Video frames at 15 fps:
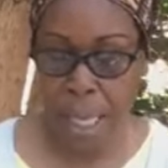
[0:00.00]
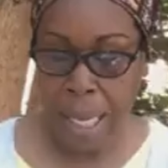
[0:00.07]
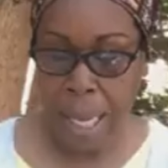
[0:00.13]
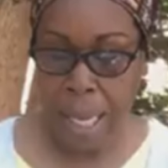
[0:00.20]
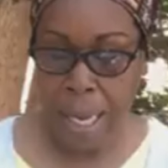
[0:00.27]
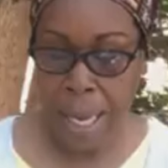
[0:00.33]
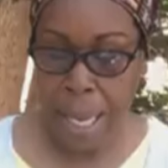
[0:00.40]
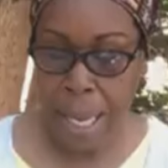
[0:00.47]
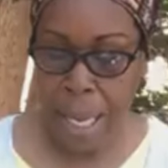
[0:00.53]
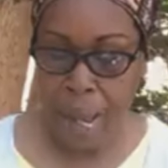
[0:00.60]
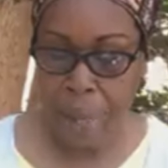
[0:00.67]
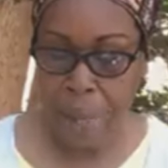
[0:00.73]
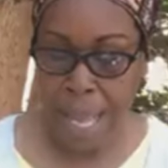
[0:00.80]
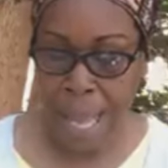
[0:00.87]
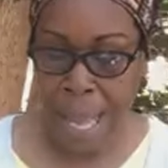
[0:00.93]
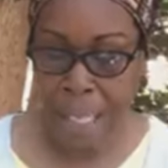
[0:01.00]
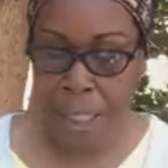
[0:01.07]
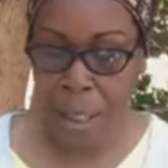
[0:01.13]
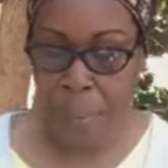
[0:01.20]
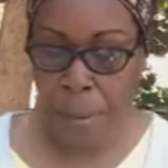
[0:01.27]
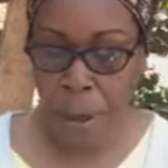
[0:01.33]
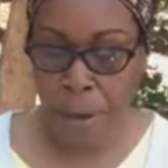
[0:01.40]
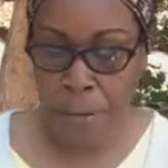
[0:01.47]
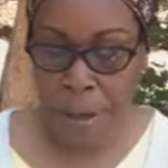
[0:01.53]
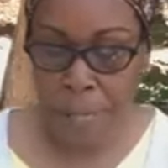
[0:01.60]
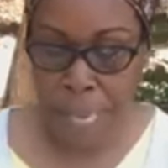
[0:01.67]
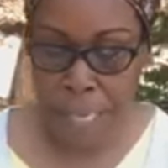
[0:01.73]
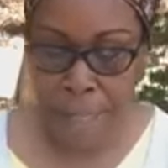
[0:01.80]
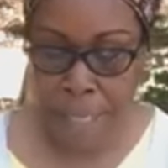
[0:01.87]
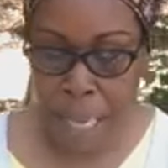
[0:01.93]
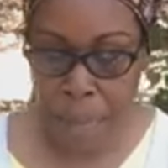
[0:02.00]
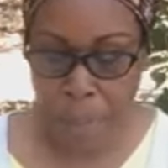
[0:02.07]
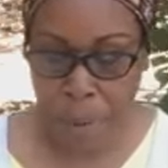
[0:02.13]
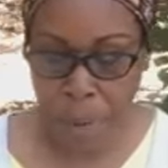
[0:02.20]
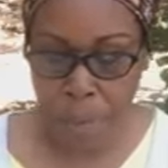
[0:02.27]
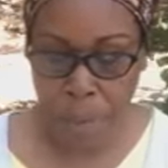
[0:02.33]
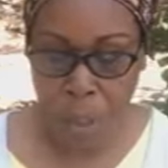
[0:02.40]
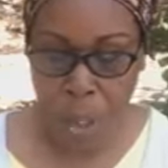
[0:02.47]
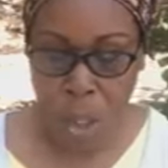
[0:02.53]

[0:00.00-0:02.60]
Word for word: in him as the perfect example.